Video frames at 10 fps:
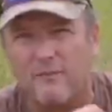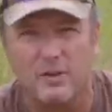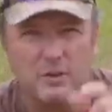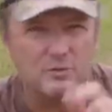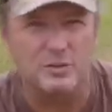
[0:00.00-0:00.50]

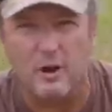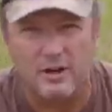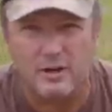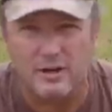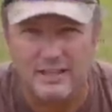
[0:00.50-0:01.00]
for those
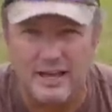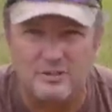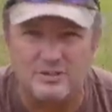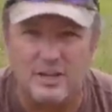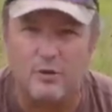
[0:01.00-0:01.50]
dark
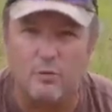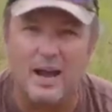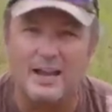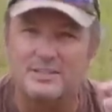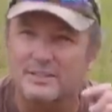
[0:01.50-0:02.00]
clouds on the
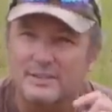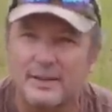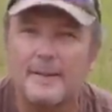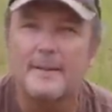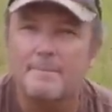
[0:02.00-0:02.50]
horizon,
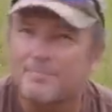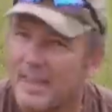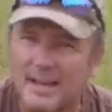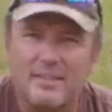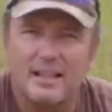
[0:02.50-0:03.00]

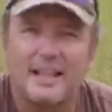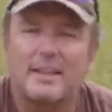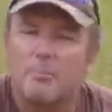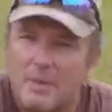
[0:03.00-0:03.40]
anything like that.